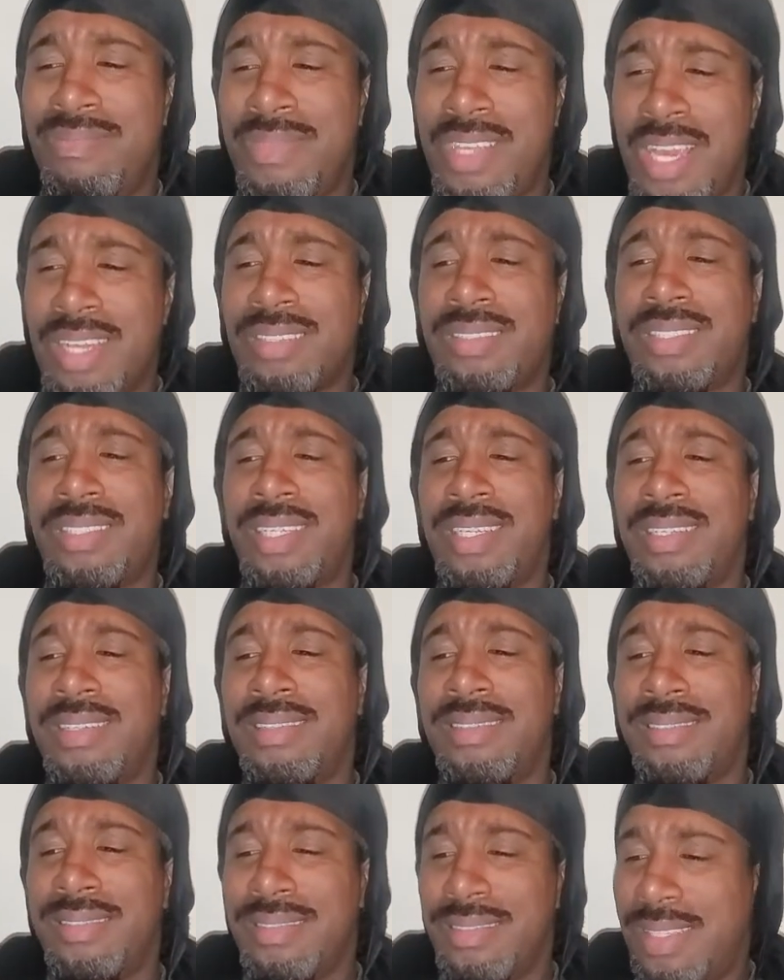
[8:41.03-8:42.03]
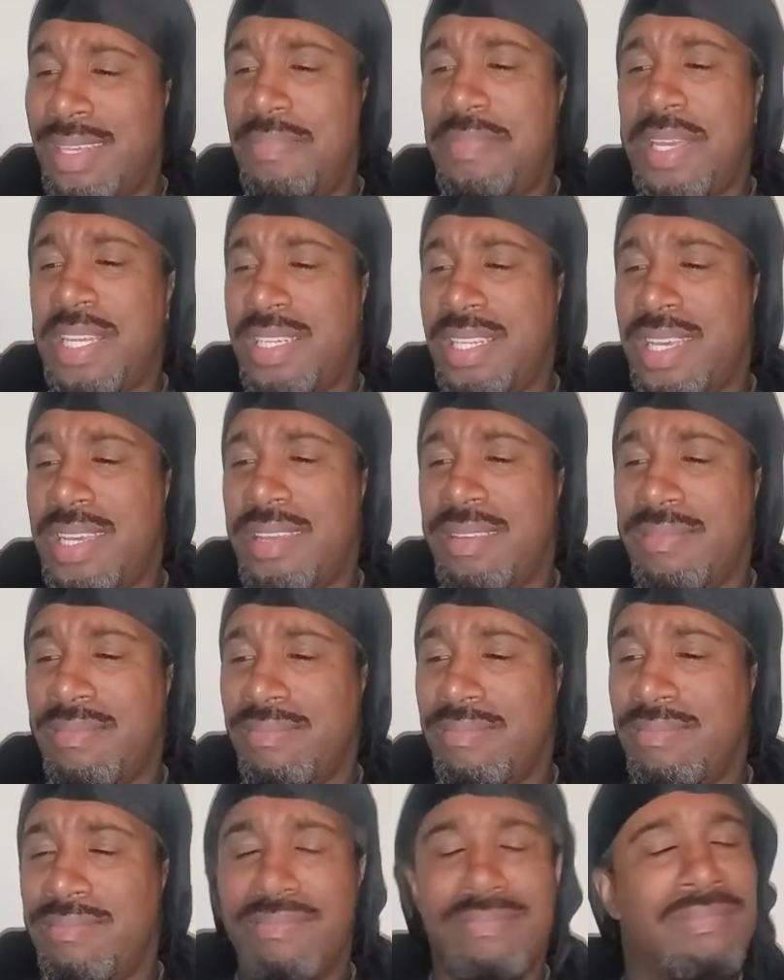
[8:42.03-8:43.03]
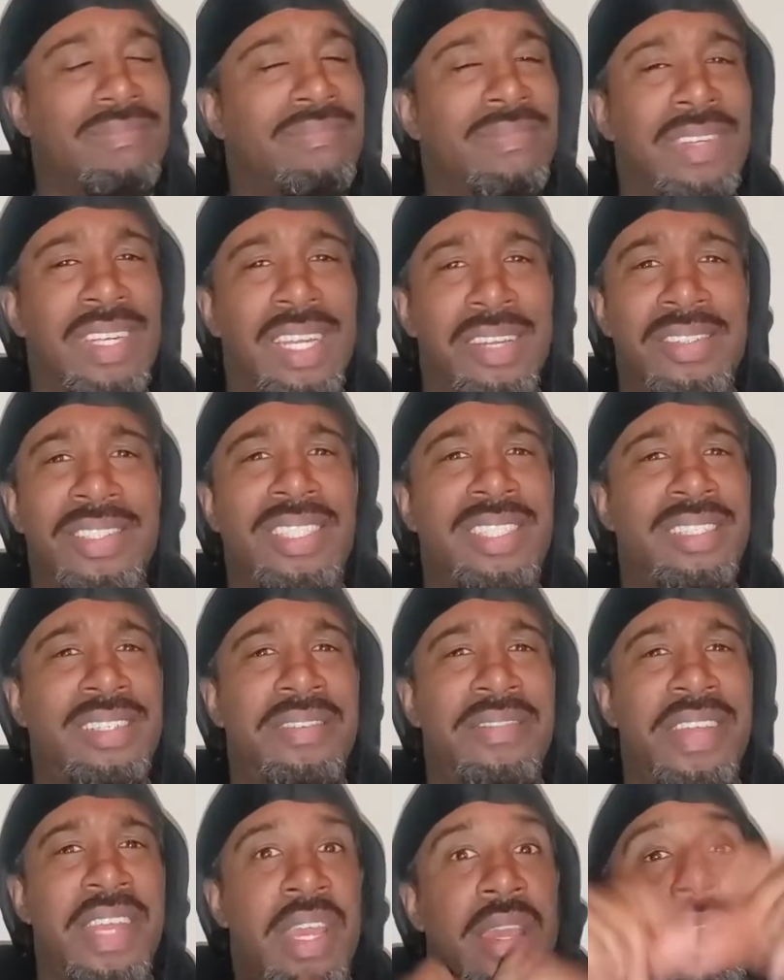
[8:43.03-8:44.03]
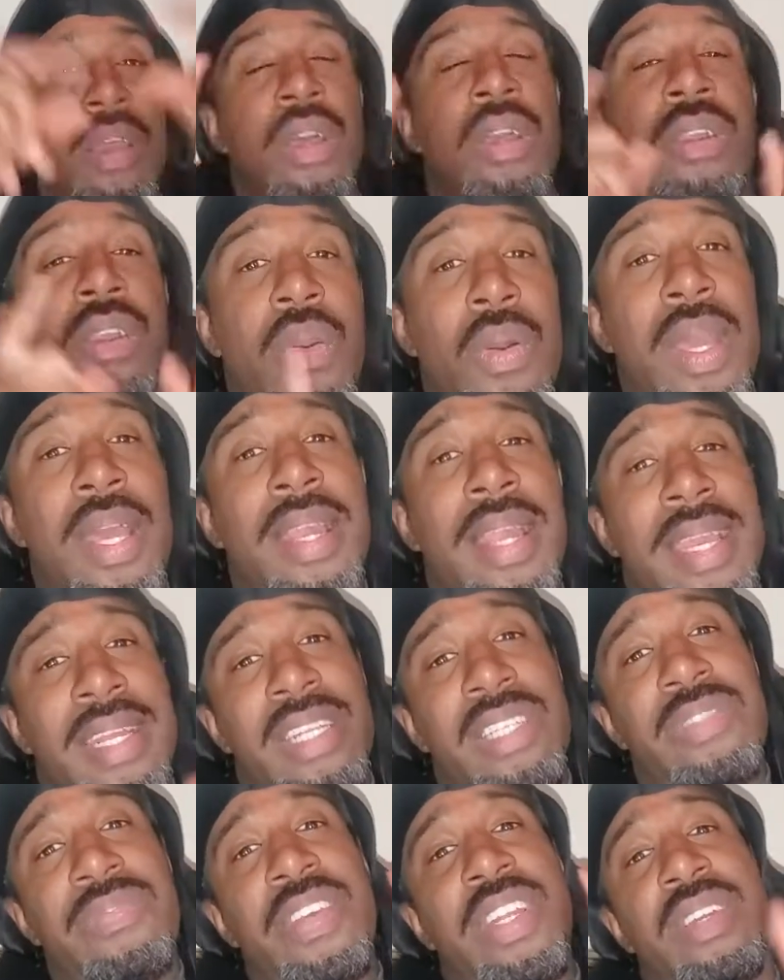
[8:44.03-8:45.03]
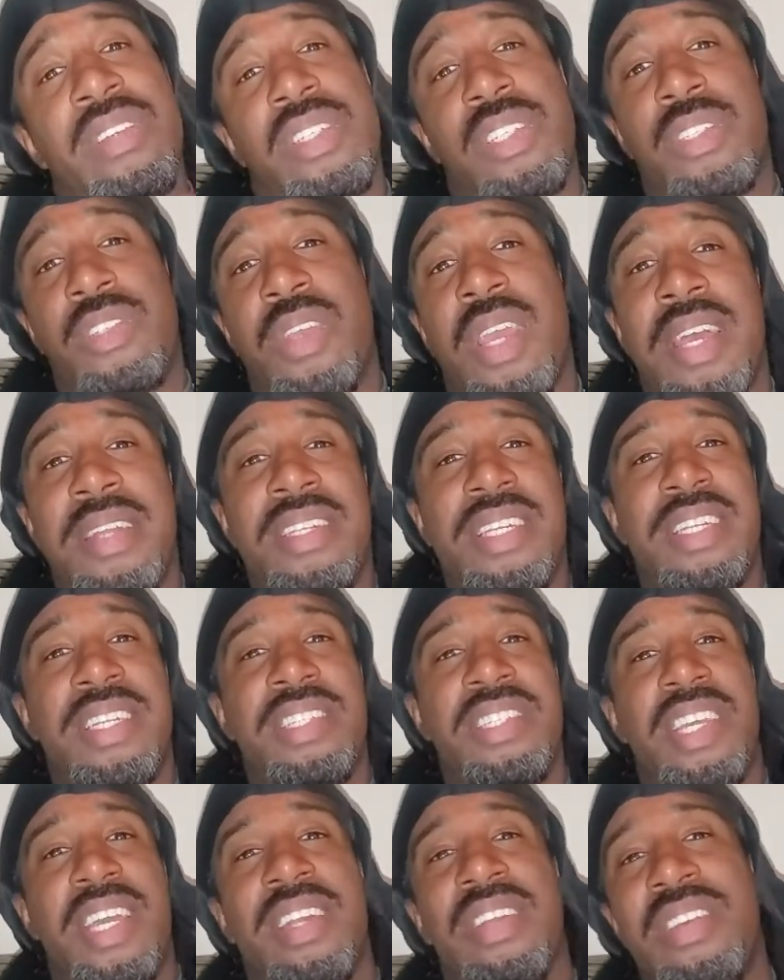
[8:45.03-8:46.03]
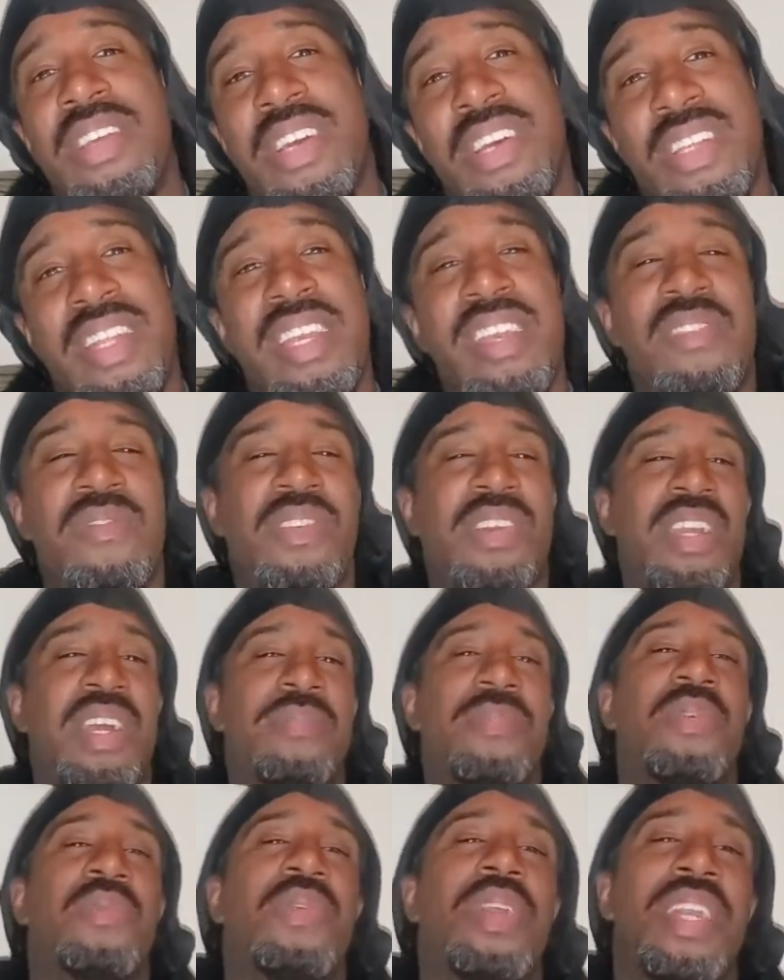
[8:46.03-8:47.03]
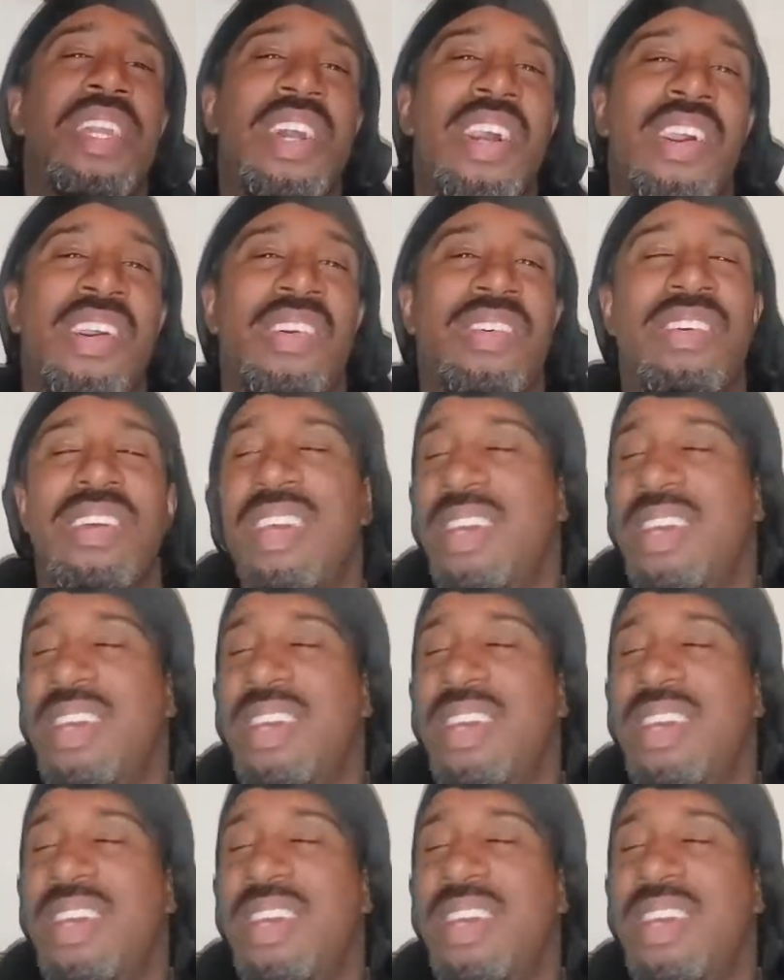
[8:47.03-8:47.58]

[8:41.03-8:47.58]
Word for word: youngster CPT lyricist of the year. Go ahead and like this video, subscribe to the channel, y'all. Thank you for coming. We gone.